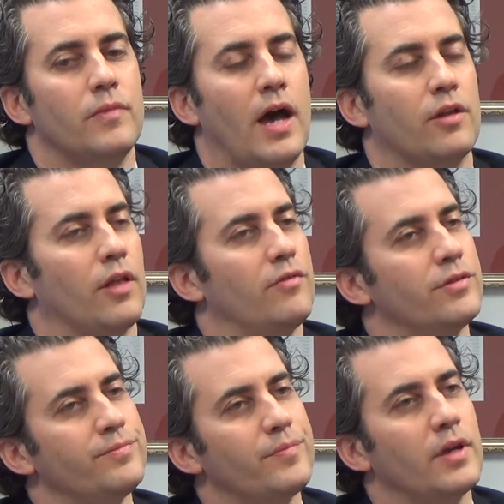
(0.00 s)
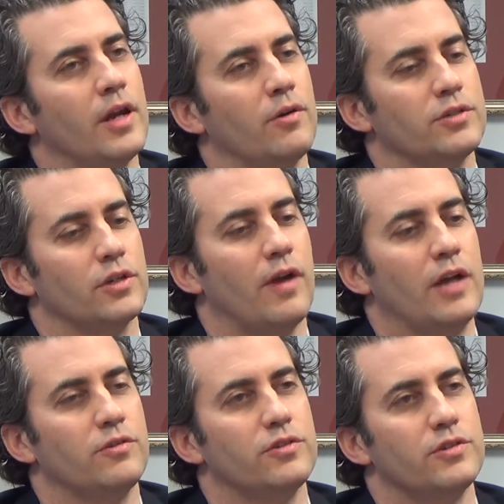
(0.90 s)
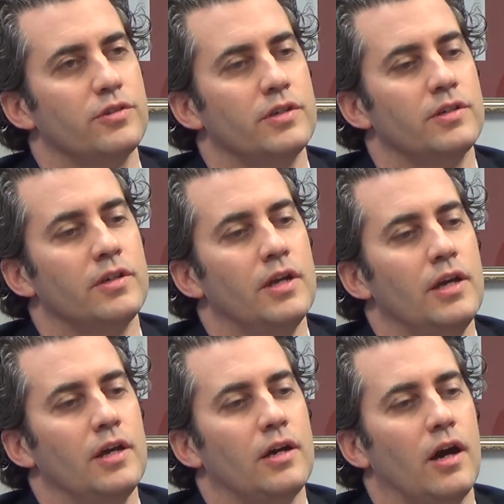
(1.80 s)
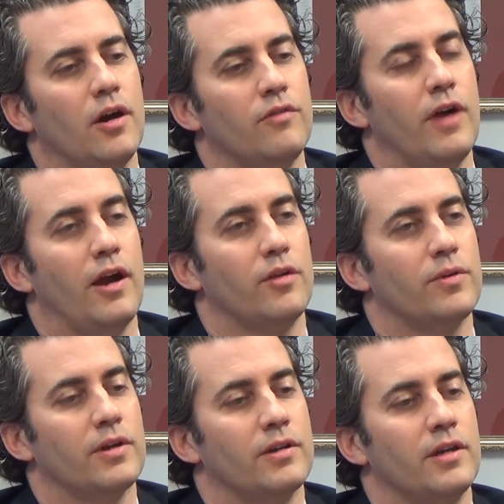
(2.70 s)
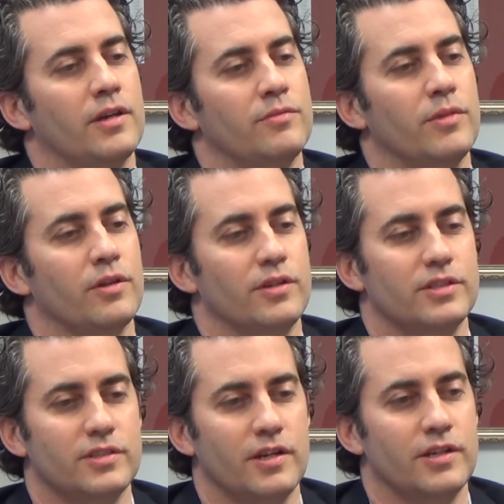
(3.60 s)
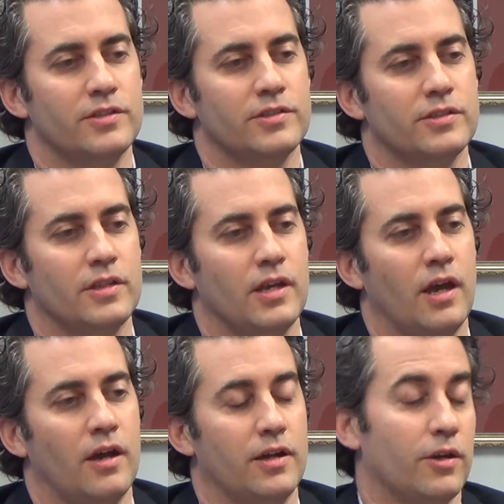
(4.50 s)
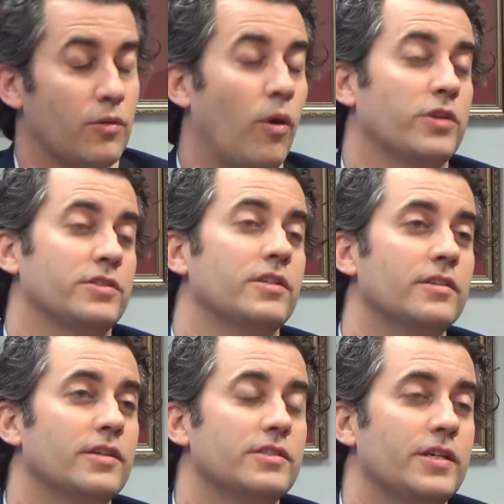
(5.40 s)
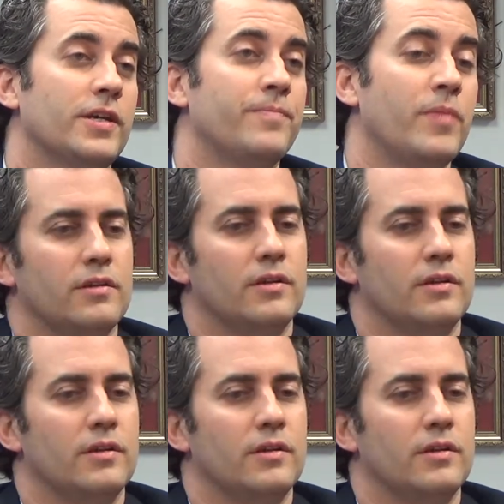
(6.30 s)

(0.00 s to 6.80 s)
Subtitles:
9/11, and I was a graduate student of Arabic and Middle East Studies here in Washington, D.C.